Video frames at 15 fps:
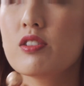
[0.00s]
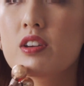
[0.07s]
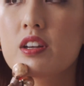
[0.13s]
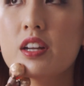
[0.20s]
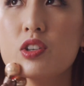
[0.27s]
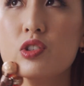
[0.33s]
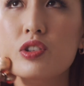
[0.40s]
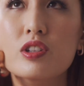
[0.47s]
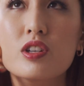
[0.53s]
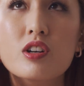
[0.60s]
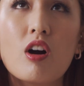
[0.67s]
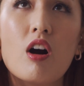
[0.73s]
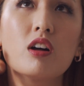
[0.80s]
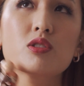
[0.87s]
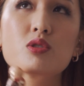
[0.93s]
you can actually
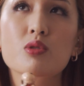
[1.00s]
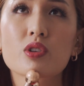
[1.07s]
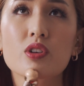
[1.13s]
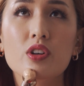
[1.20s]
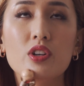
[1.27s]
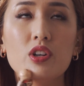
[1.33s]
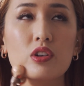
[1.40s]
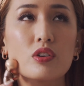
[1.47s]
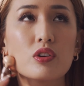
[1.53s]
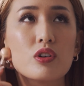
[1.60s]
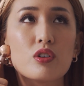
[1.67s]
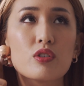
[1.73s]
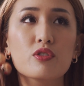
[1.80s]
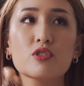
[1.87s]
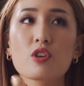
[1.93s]
contour, you
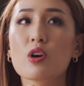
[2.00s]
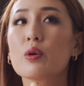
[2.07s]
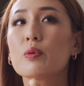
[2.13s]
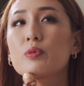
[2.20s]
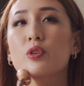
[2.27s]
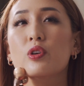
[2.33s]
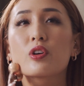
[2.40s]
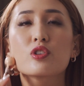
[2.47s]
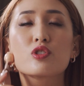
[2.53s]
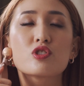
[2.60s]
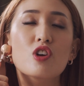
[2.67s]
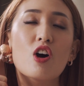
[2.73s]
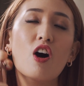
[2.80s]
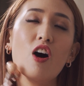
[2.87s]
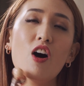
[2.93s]
know, from your
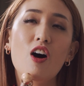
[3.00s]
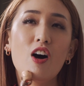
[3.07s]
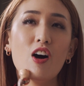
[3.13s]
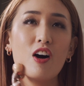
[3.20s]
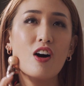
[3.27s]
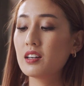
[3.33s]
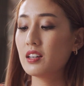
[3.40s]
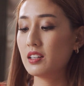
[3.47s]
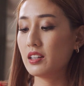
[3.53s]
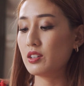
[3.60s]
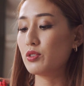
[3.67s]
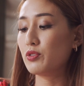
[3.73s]
jaw, and you